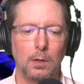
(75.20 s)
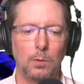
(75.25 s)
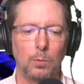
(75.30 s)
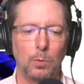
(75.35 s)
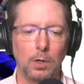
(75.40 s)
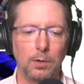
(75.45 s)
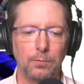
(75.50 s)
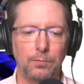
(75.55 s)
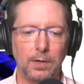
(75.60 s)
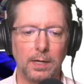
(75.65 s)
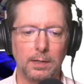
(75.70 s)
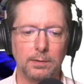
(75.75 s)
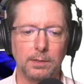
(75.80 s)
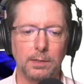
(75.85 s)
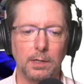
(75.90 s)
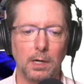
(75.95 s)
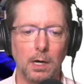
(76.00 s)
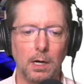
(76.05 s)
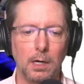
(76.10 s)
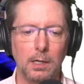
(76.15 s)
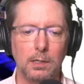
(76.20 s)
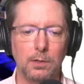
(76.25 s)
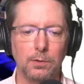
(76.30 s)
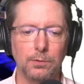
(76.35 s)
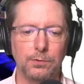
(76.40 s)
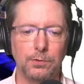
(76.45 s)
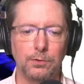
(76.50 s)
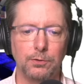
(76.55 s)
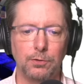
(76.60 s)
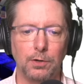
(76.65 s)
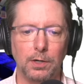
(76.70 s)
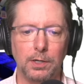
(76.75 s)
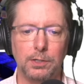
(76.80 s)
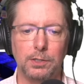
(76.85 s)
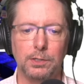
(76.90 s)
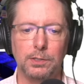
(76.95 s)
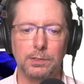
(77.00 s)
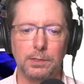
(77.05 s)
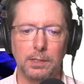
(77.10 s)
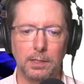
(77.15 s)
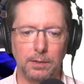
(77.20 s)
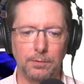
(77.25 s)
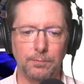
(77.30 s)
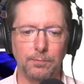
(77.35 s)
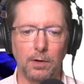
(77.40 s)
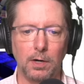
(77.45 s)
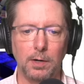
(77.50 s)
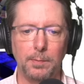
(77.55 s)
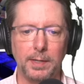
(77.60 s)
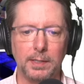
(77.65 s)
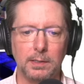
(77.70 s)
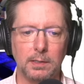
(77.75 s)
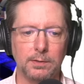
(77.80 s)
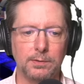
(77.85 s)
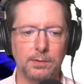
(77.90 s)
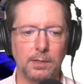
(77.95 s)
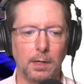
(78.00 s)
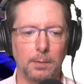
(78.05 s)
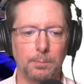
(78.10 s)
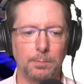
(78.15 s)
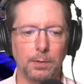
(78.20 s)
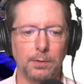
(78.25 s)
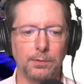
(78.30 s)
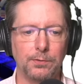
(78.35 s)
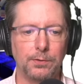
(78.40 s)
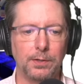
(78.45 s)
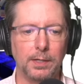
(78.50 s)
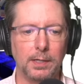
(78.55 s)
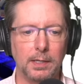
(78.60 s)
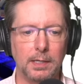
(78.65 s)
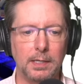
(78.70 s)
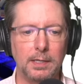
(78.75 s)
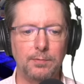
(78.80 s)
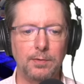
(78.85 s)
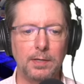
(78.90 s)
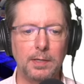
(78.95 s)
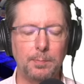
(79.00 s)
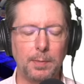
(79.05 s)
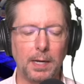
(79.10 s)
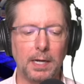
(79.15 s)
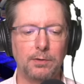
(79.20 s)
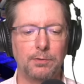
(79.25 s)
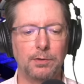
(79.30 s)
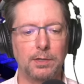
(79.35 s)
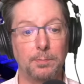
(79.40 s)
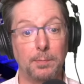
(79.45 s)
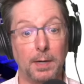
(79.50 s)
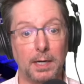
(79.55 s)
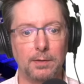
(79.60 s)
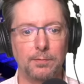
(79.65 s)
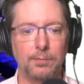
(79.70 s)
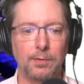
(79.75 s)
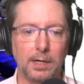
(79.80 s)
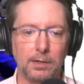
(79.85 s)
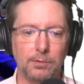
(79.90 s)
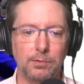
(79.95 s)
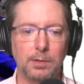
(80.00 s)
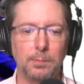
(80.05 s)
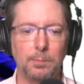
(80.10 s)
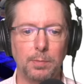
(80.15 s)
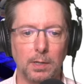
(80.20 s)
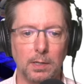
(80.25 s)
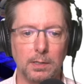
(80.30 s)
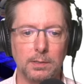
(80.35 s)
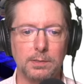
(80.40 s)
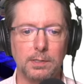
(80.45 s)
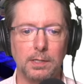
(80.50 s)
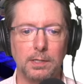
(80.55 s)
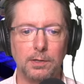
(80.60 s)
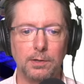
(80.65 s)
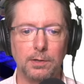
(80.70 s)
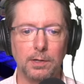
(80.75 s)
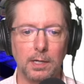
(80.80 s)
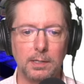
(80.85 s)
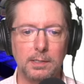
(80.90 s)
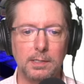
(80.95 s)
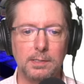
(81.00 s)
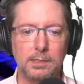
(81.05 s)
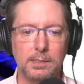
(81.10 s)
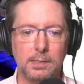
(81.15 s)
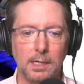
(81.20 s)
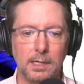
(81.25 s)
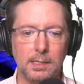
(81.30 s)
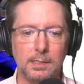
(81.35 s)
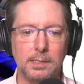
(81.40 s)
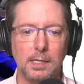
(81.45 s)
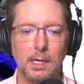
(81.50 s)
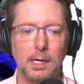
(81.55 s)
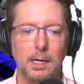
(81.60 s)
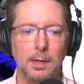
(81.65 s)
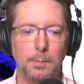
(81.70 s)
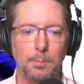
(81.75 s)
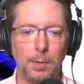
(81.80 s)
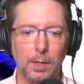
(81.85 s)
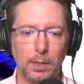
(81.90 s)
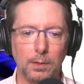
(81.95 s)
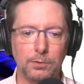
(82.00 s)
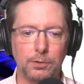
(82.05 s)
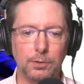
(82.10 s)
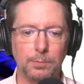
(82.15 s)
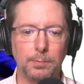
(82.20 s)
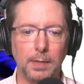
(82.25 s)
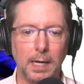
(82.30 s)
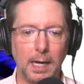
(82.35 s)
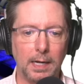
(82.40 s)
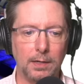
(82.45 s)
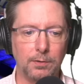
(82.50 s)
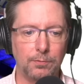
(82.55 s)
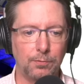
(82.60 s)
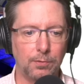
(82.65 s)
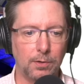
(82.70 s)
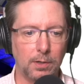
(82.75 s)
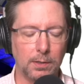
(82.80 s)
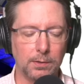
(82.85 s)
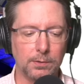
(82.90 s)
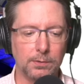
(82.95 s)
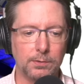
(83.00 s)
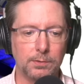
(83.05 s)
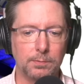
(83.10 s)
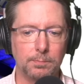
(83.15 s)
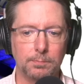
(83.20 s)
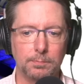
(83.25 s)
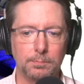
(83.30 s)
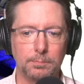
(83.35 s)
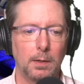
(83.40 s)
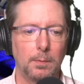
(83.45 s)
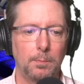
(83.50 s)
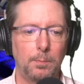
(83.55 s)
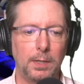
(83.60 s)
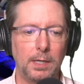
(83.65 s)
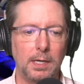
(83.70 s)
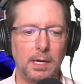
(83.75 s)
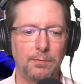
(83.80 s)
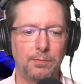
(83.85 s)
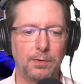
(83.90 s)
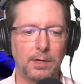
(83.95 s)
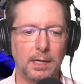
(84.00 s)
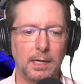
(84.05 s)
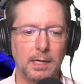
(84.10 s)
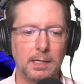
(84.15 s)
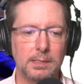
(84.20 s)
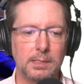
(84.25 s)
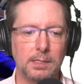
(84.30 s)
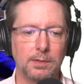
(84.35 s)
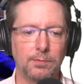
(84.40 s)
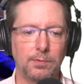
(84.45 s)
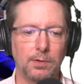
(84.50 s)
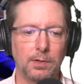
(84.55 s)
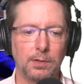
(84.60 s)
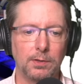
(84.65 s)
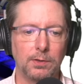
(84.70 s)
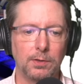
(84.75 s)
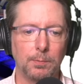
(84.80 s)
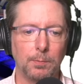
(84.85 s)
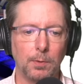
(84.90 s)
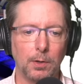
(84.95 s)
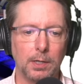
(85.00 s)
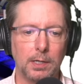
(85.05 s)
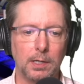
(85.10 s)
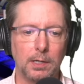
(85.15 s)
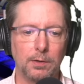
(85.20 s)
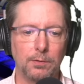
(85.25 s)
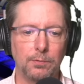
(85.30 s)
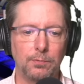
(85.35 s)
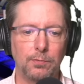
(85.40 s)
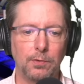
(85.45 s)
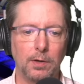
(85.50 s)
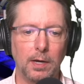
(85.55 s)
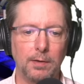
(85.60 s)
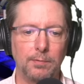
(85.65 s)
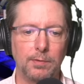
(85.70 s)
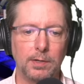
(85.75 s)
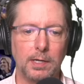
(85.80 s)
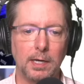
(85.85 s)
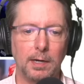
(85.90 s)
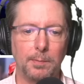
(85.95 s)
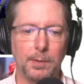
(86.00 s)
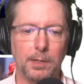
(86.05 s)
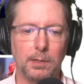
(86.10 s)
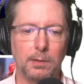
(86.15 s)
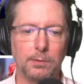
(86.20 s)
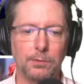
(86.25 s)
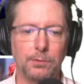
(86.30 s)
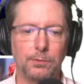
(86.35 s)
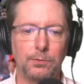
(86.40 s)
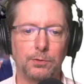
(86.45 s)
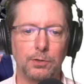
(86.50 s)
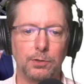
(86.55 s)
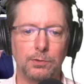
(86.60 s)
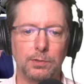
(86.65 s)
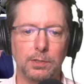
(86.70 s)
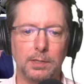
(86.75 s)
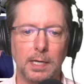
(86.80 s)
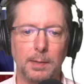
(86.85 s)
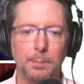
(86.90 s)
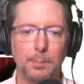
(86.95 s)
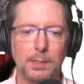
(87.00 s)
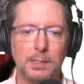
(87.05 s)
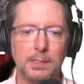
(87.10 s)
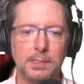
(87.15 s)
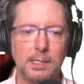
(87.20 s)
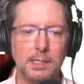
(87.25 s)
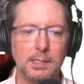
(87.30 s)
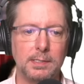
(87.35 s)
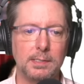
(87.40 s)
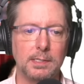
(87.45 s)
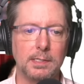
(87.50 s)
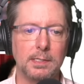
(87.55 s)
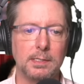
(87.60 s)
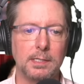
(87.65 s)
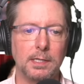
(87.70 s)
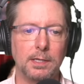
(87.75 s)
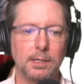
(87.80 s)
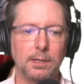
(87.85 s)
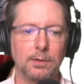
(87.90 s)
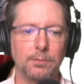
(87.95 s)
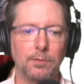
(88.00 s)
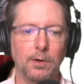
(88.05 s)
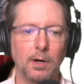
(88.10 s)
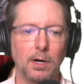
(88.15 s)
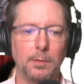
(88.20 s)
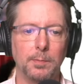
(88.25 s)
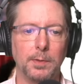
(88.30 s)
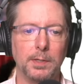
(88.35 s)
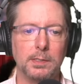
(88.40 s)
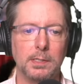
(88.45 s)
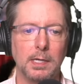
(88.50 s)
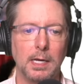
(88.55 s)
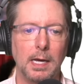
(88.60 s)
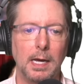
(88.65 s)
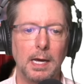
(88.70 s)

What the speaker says: were found in high concentrations in environmental samples near EV battery manufacturing plants in the United States, Belgium, and France. PFAS have earned the moniker forever chemicals due to their persistence in the environment